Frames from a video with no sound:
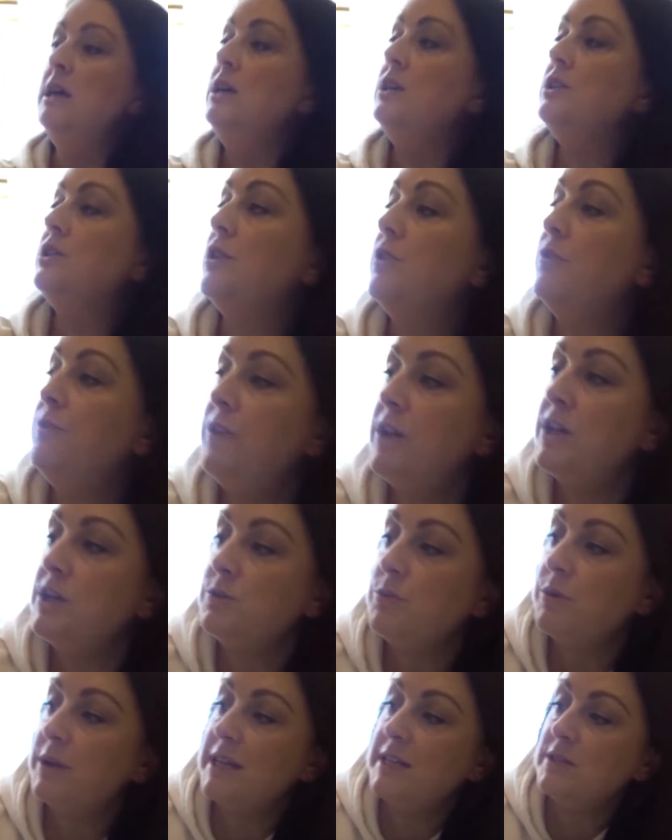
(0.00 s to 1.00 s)
So the
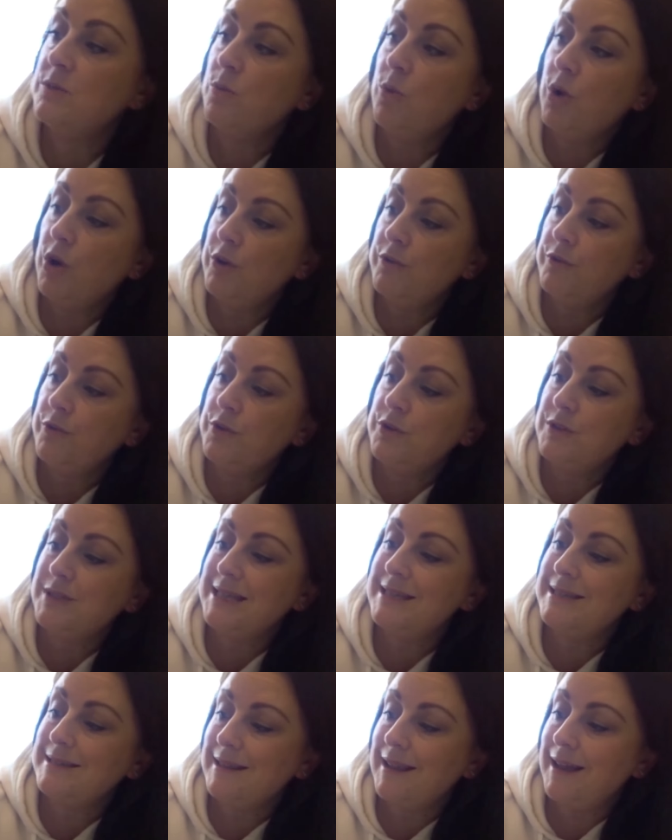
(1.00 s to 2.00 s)
first one is One of Us
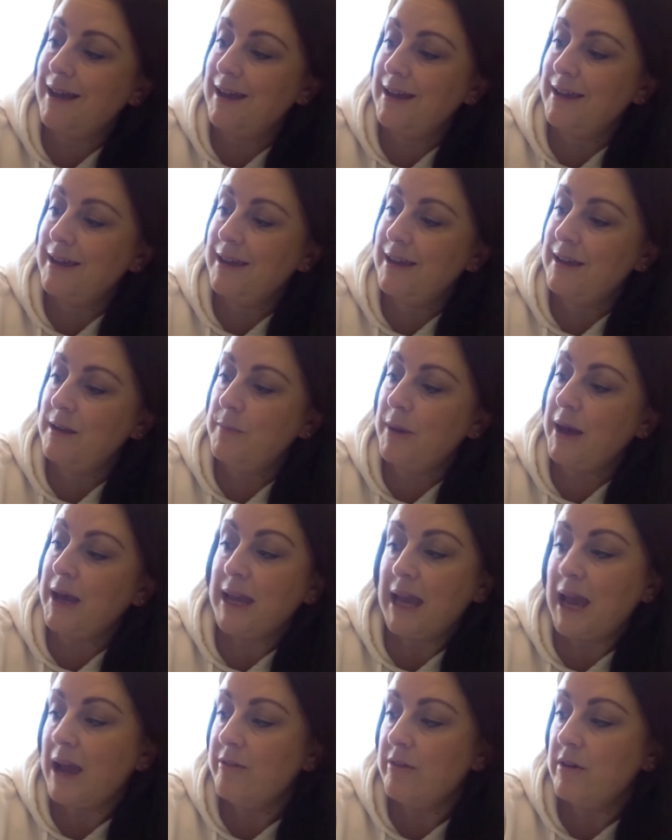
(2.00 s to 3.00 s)
is Lying by
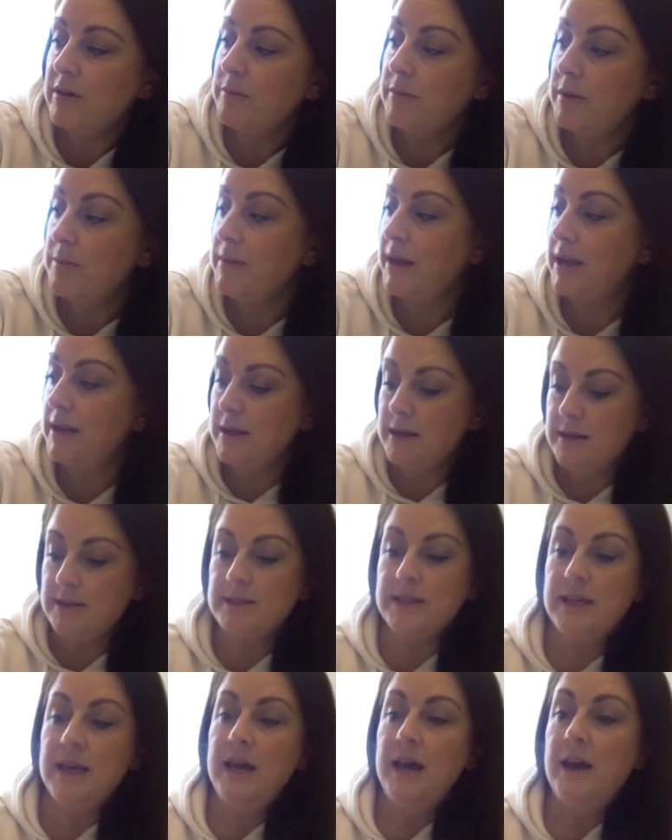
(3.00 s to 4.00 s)
Karen
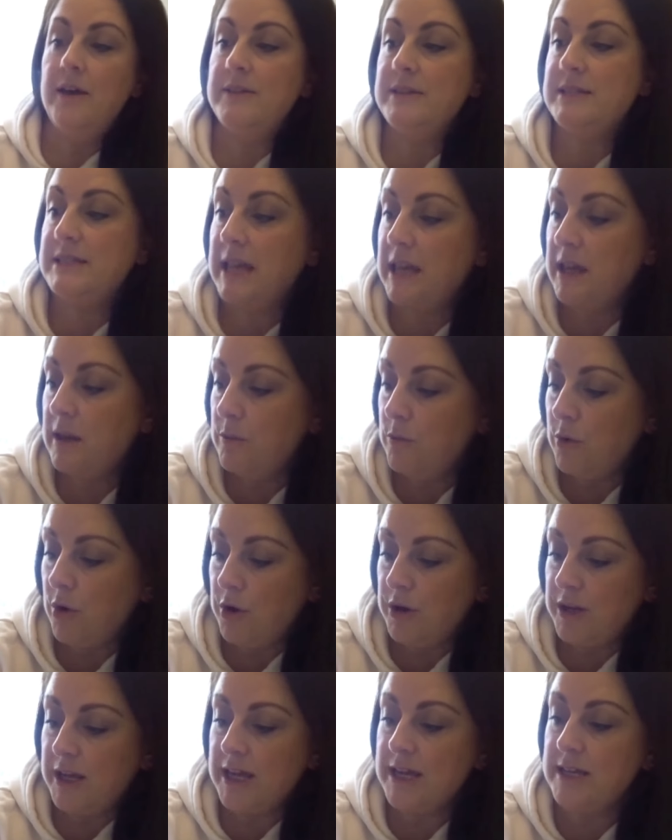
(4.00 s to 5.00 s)
McManus, and the second
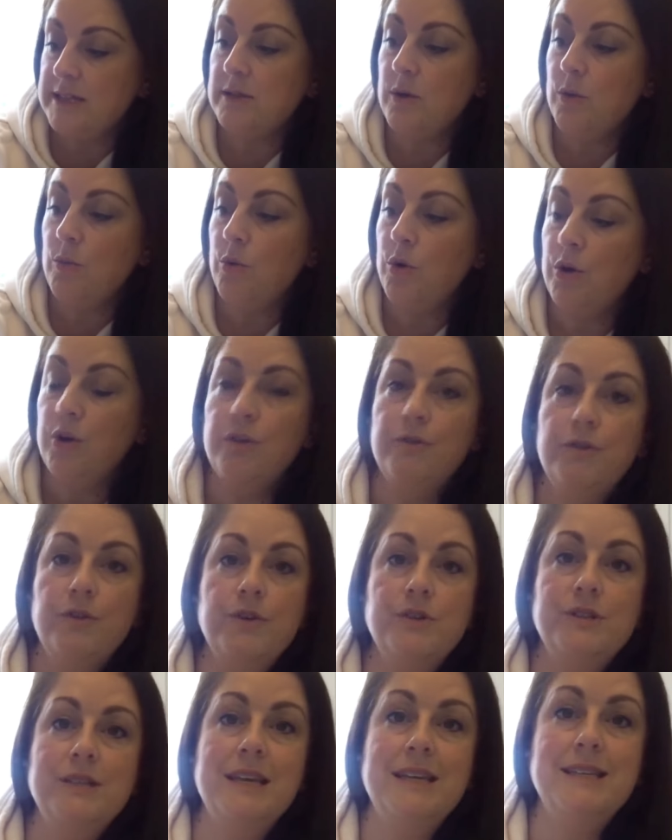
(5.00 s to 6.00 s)
one is One of
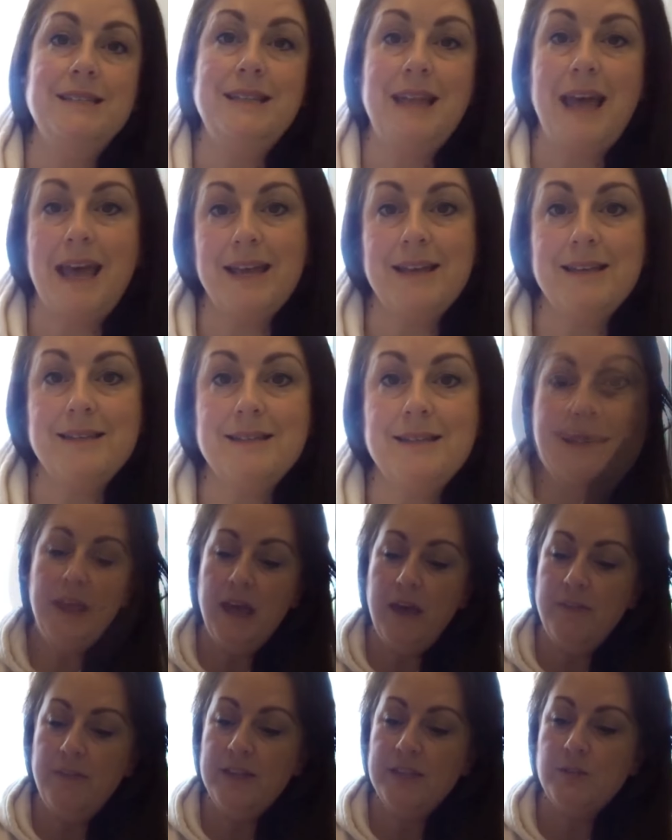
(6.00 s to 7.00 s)
Us is Next.
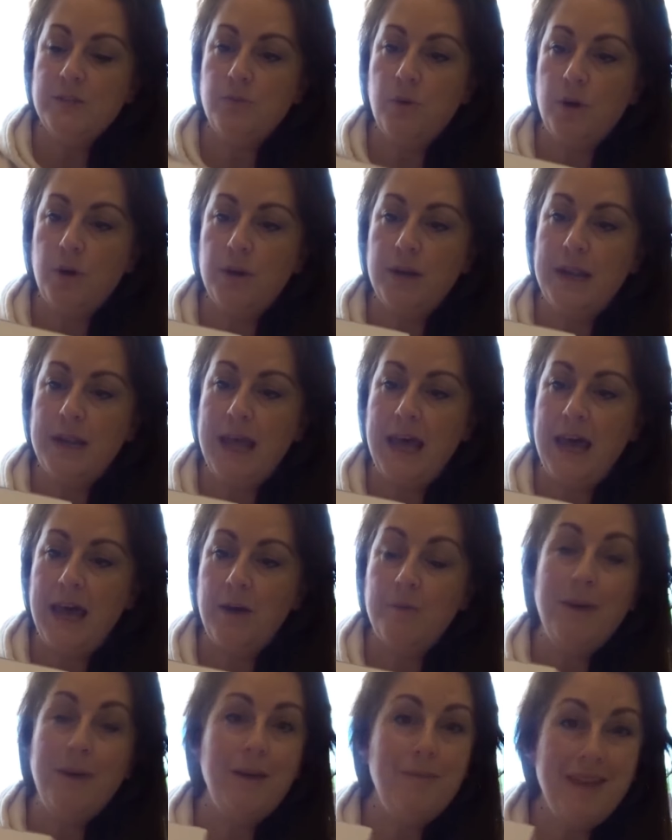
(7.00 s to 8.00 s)
And this one, now,
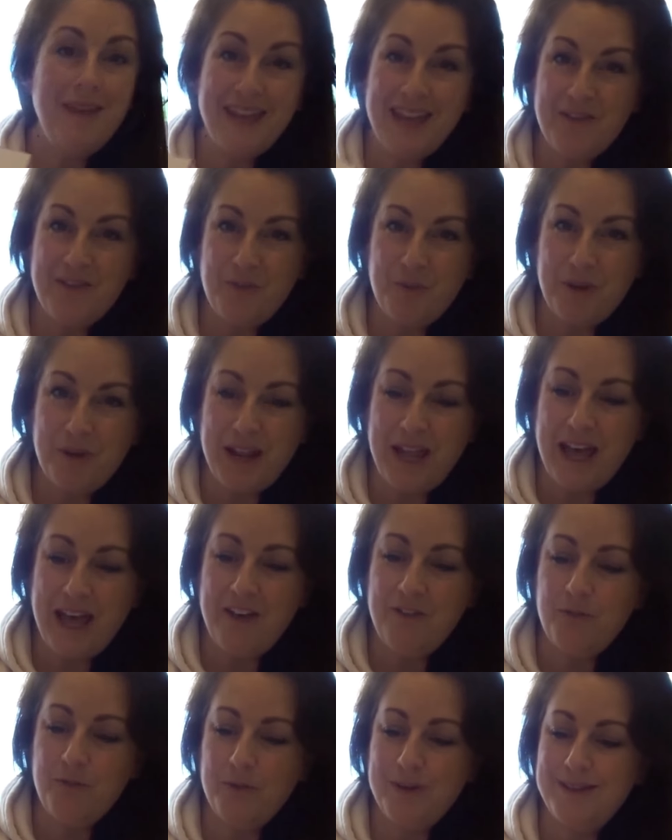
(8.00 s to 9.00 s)
it might make everyone
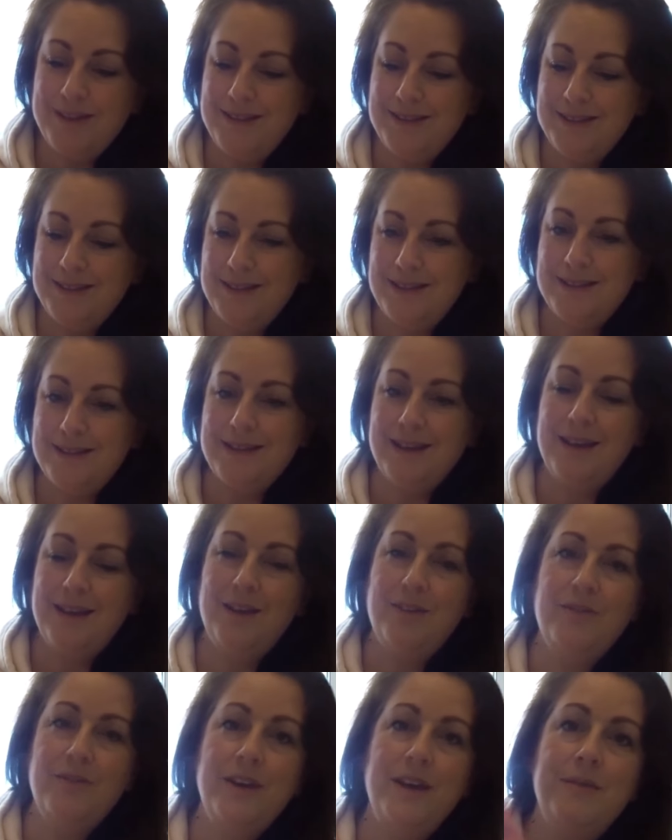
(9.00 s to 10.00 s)
laugh when you see the title
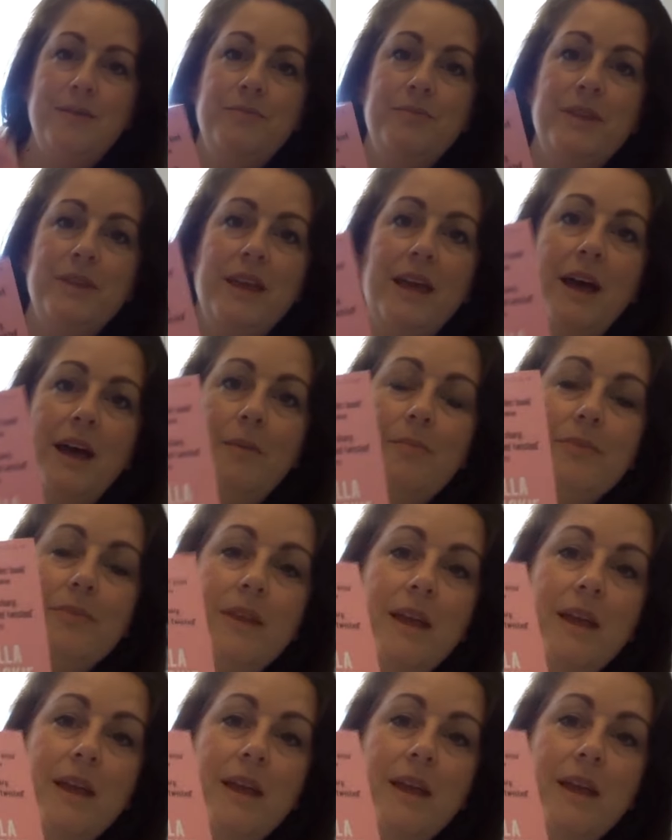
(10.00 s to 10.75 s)
of it. Yeah,